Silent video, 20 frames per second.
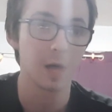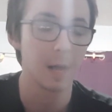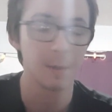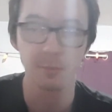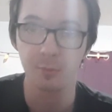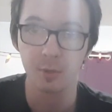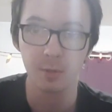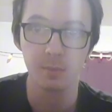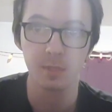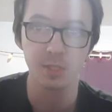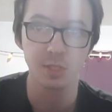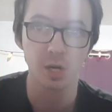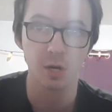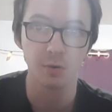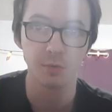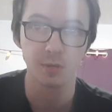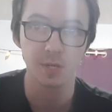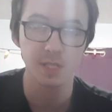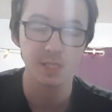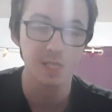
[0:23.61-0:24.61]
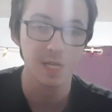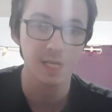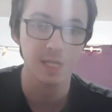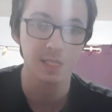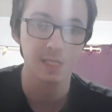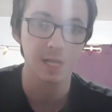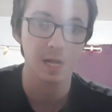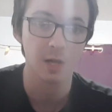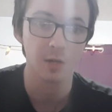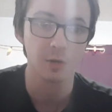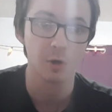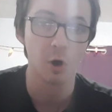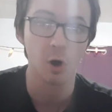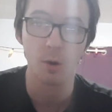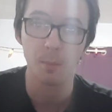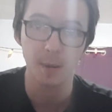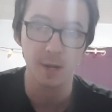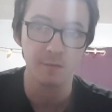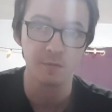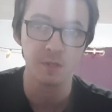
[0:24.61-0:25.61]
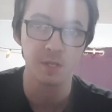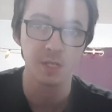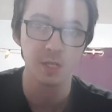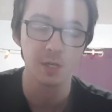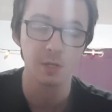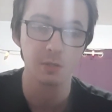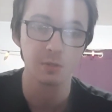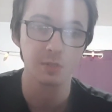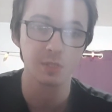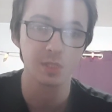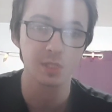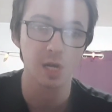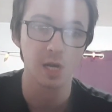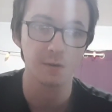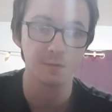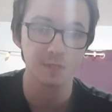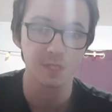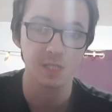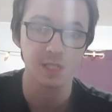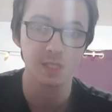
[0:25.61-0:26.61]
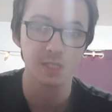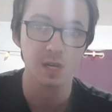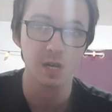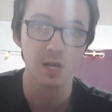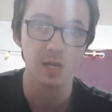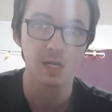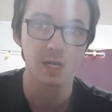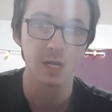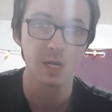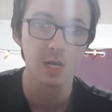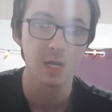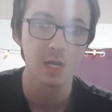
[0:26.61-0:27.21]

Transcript: I've pretty much already taken down all my videos off TikTok.